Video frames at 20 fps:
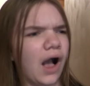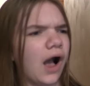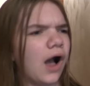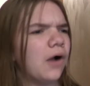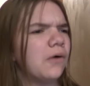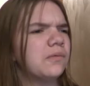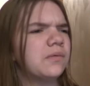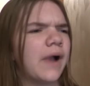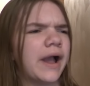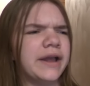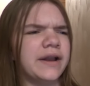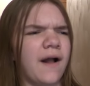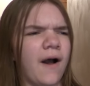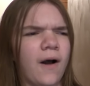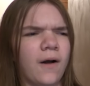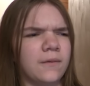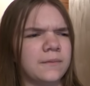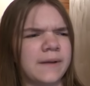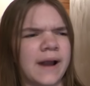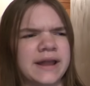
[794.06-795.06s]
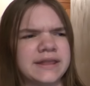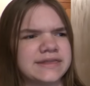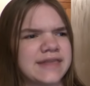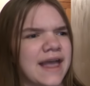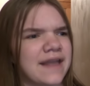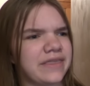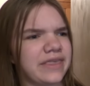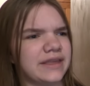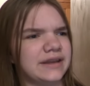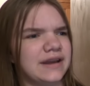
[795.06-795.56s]
All right,
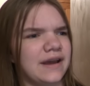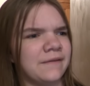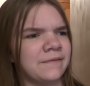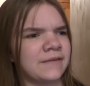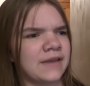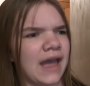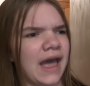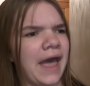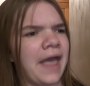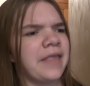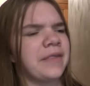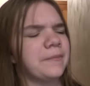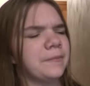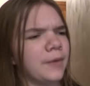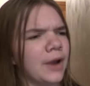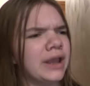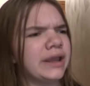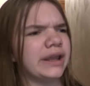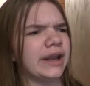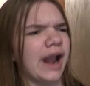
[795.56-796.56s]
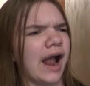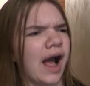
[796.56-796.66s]
that's enough, guys. Break it